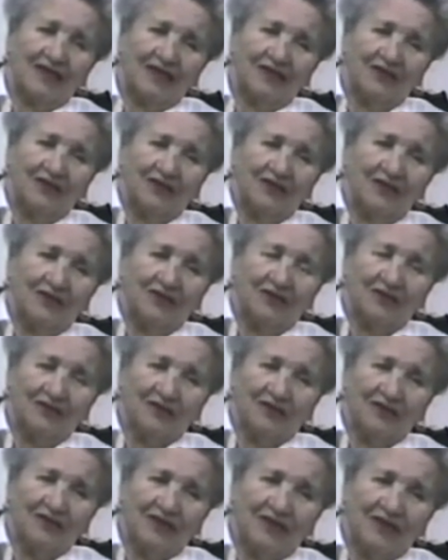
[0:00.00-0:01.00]
And uh,
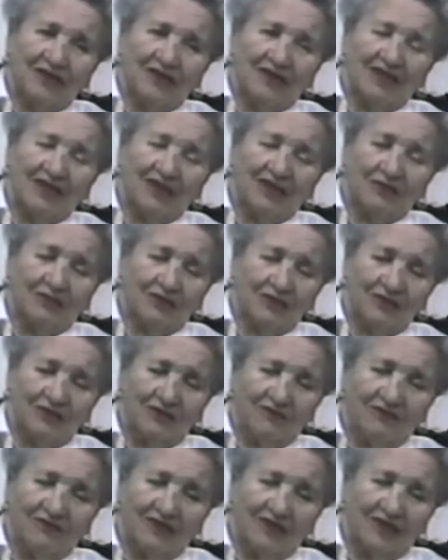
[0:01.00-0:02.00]
he
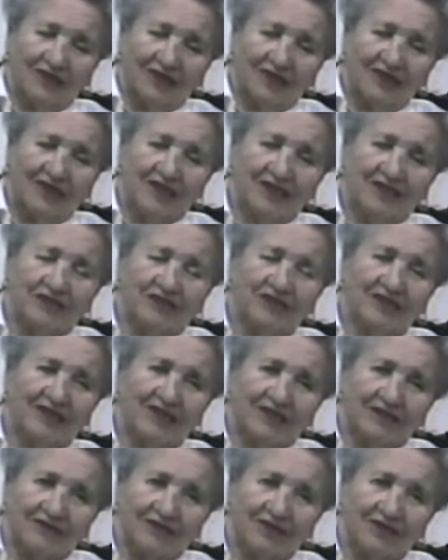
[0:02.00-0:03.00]
was a clear
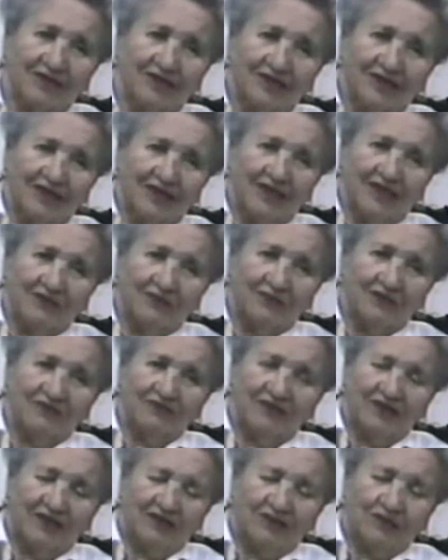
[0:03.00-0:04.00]
Celt. He
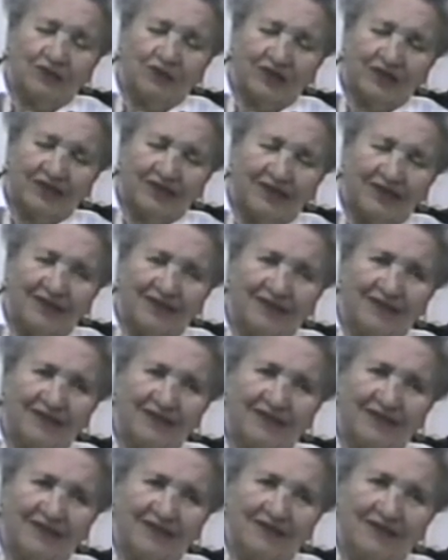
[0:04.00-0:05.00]
was very witty,
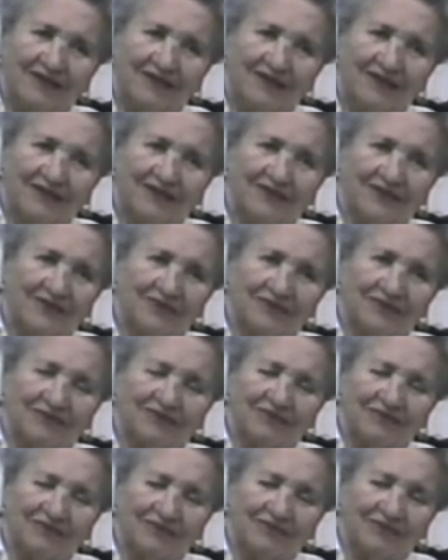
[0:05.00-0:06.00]
uh,
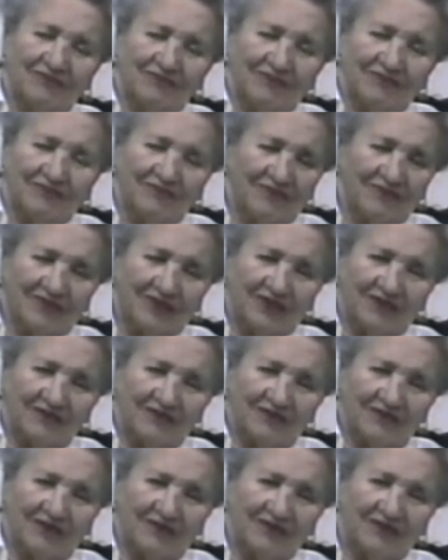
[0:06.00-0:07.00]

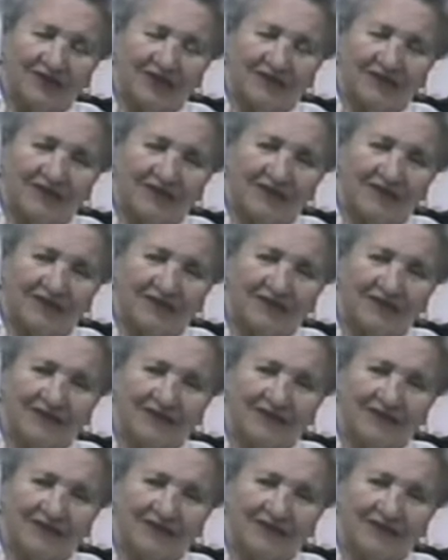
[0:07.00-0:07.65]
very